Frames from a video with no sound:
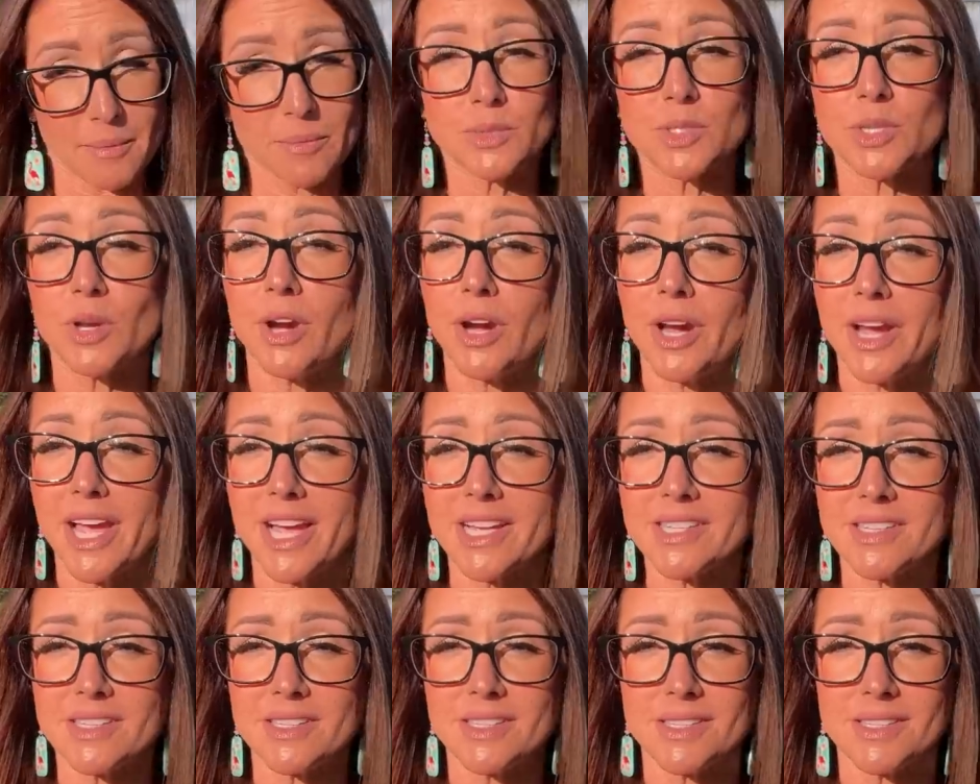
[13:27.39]
Sorry
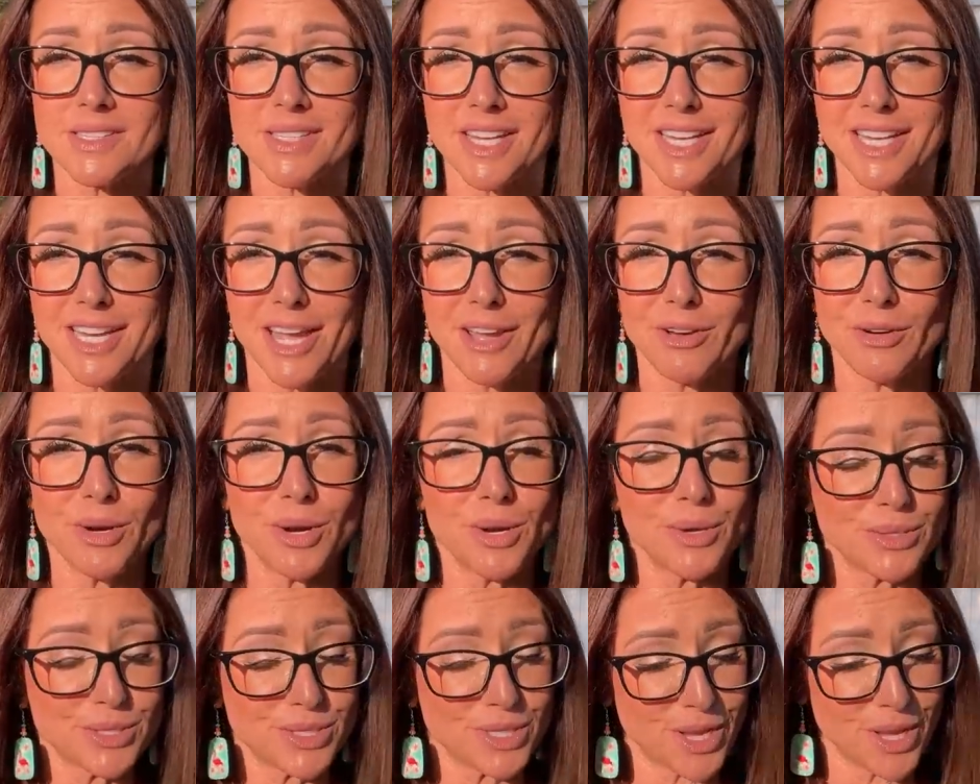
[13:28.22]
guys, this is gonna get
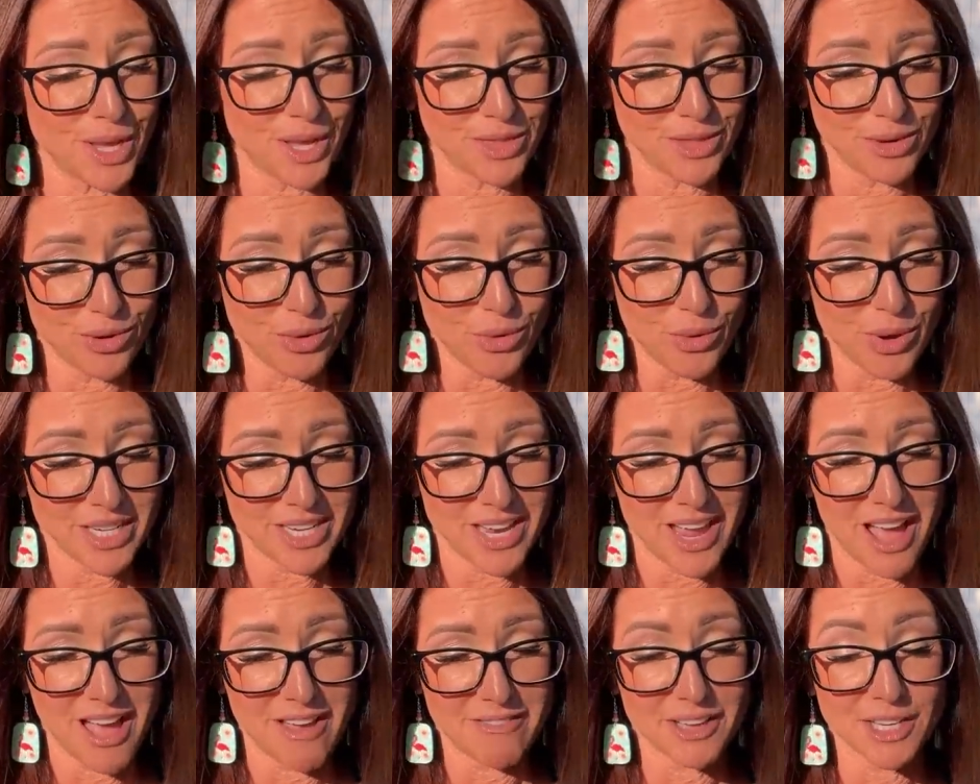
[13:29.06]
gross. They're going
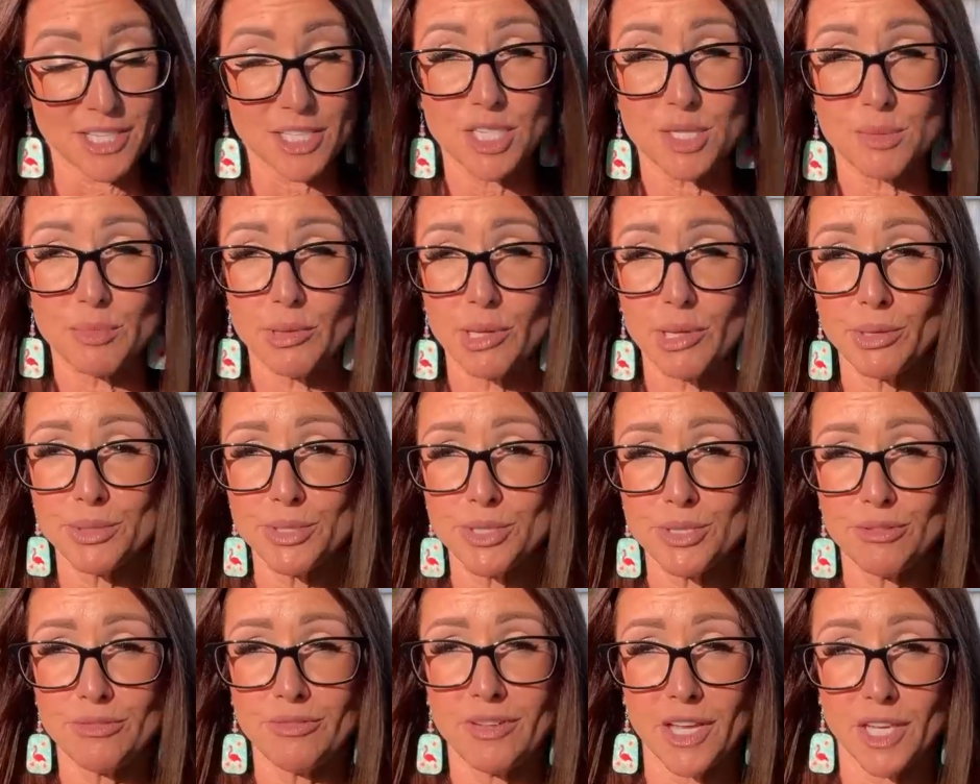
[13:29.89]
to have
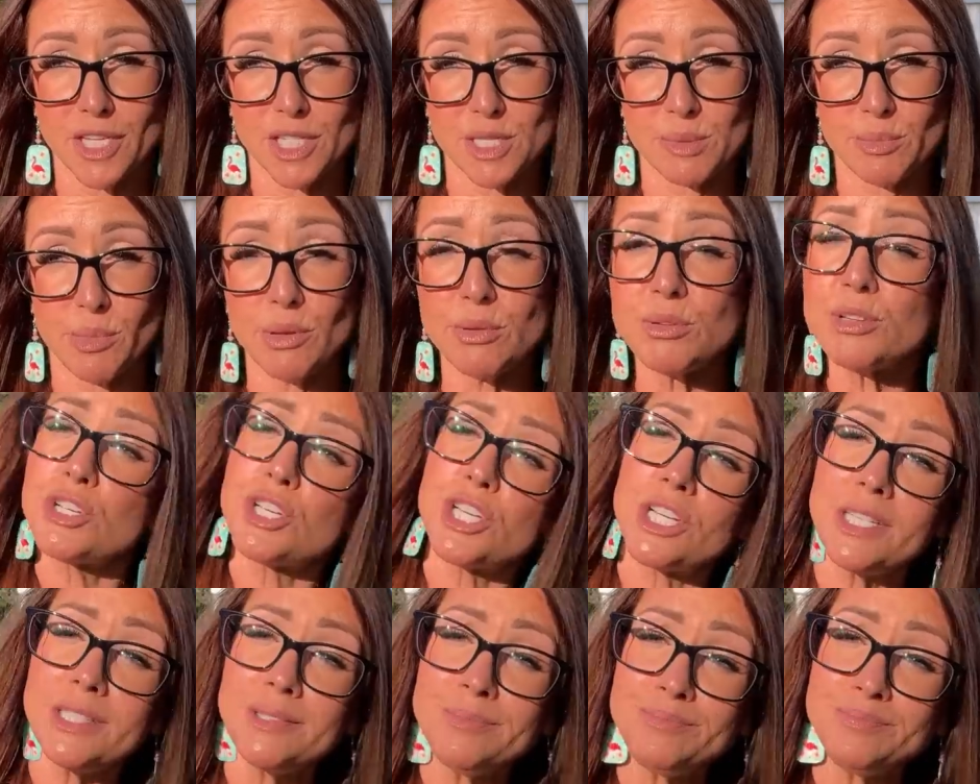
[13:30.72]
explosive
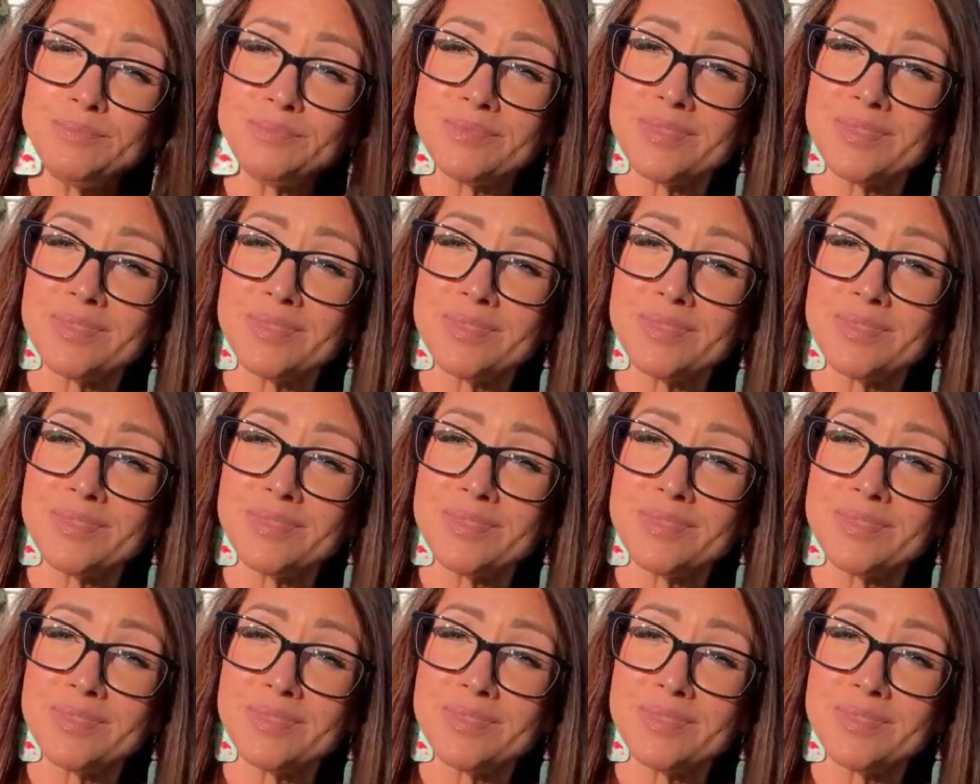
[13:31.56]
expulsion.